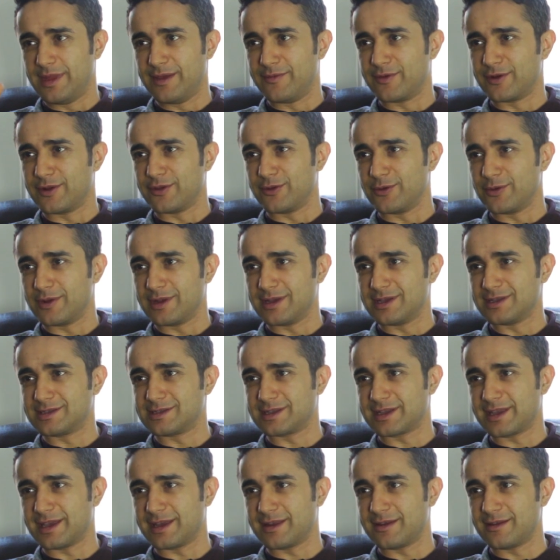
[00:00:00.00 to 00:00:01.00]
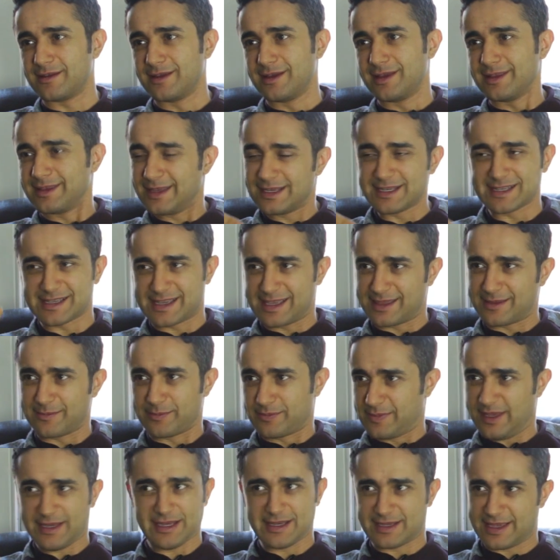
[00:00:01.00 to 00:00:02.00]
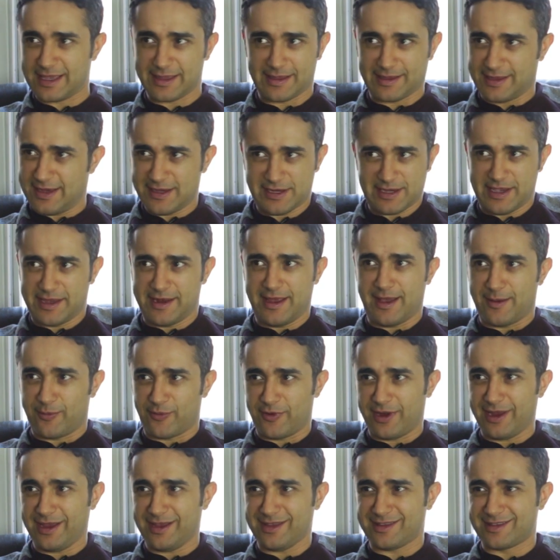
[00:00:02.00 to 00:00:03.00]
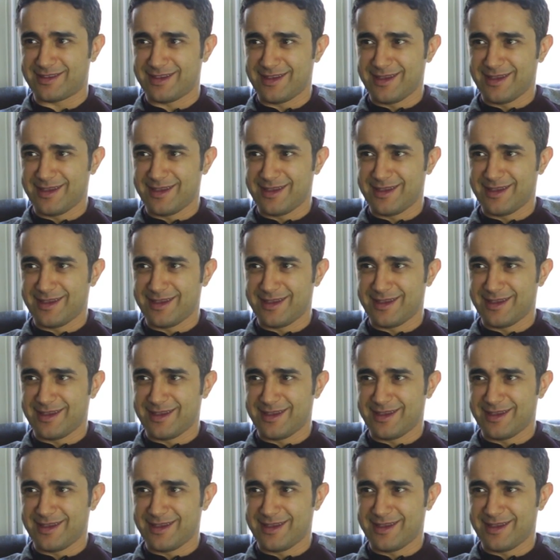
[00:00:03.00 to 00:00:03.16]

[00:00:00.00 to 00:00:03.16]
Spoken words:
I'm never going to do this again." They just get up, right?